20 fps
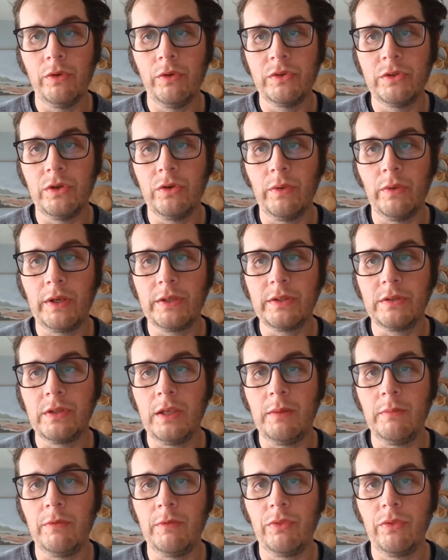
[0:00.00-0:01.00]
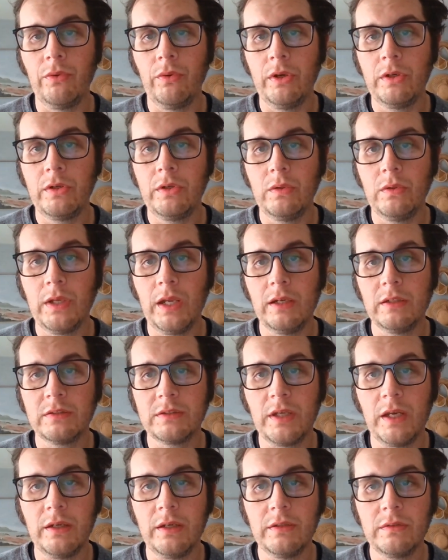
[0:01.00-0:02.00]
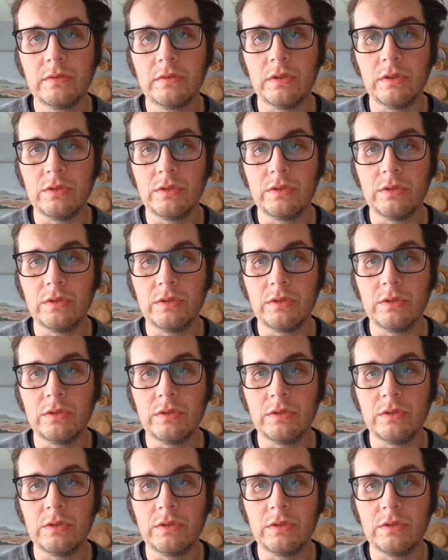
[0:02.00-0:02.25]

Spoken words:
where she directs a team of 32 data scientists